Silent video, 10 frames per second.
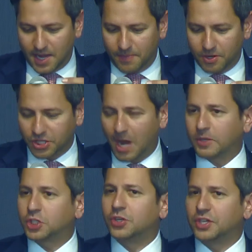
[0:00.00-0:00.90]
there's an
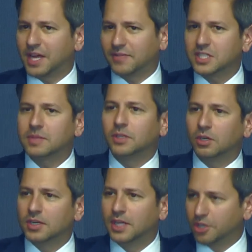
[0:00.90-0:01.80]
opportunity to have a
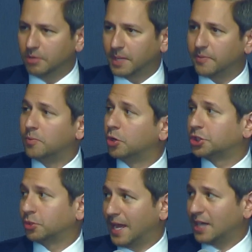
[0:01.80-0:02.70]
similar, type of
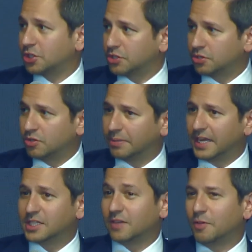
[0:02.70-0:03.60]
emotional reaction to the
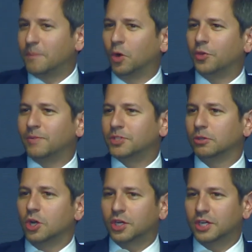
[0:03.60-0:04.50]
planes if you build them to
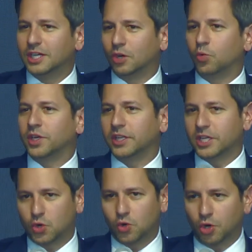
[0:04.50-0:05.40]
look
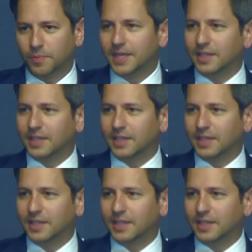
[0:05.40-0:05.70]
really cool.